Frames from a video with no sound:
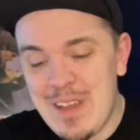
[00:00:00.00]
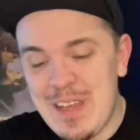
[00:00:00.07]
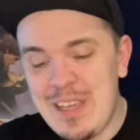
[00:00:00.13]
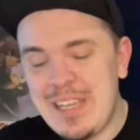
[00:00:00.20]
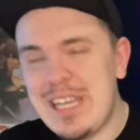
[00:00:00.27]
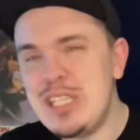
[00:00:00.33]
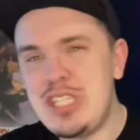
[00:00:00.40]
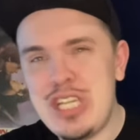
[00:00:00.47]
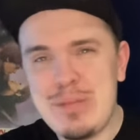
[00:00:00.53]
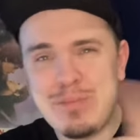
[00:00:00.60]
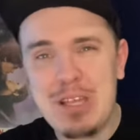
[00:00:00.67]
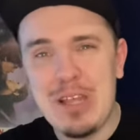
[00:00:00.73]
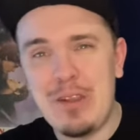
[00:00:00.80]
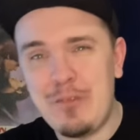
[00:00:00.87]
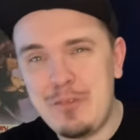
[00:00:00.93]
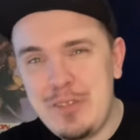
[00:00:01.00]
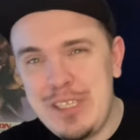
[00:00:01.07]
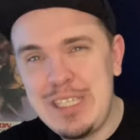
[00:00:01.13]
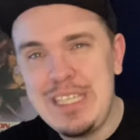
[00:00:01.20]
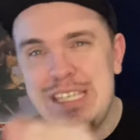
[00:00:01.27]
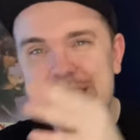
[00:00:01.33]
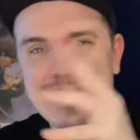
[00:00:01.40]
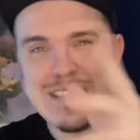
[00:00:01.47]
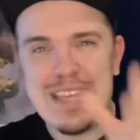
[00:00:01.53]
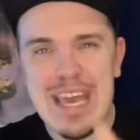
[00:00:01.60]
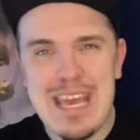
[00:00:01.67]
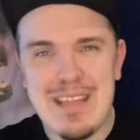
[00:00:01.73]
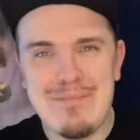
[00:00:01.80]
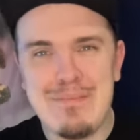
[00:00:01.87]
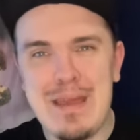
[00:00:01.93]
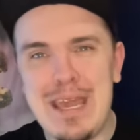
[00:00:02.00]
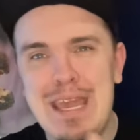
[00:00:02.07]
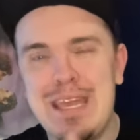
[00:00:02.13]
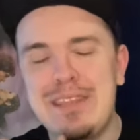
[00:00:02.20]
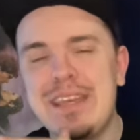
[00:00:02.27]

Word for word: You got James Gandolfini as his hitman.